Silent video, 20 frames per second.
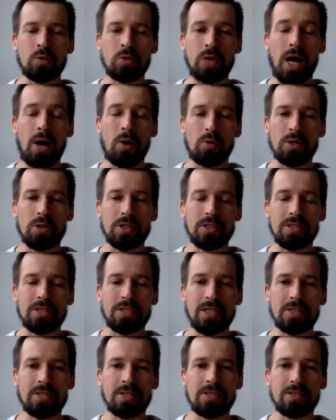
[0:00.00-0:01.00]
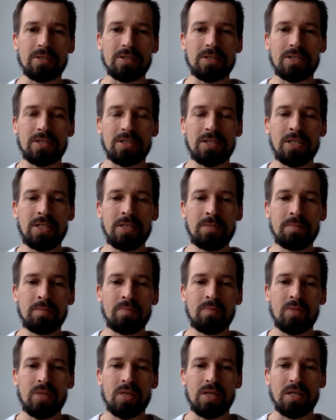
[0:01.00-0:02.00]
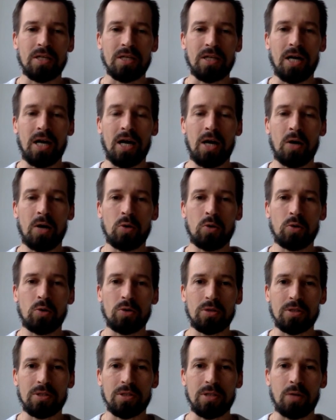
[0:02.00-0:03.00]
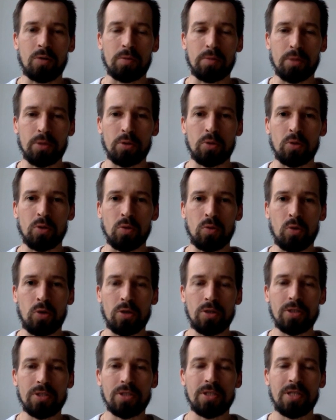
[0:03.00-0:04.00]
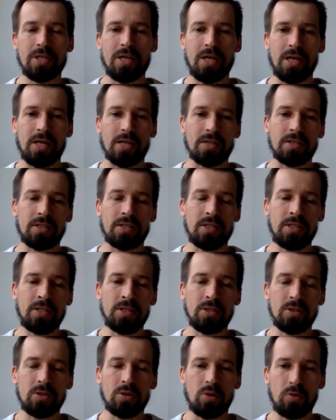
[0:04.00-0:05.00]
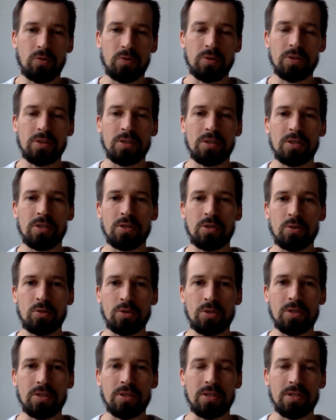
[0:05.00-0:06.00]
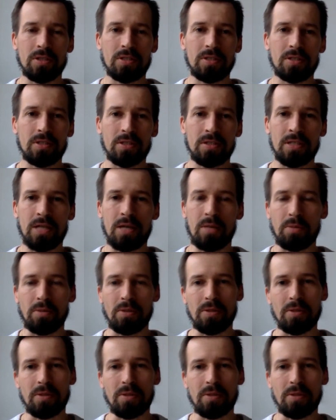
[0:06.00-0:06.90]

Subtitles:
our technical team how our protocol works, and he often used this example.